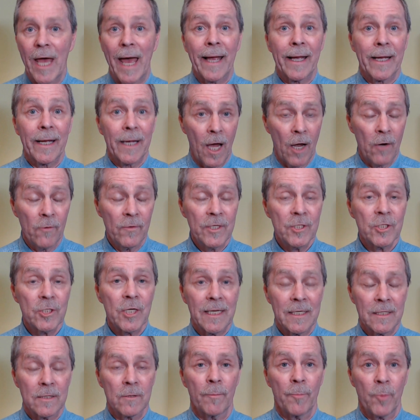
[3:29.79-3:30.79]
and courage
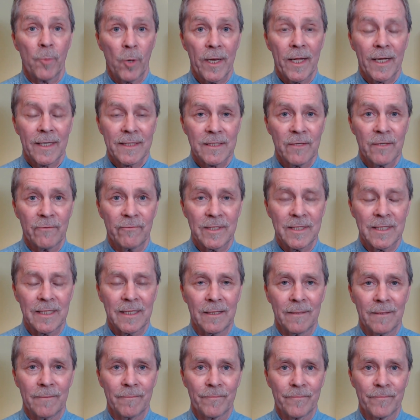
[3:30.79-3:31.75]
into productivity.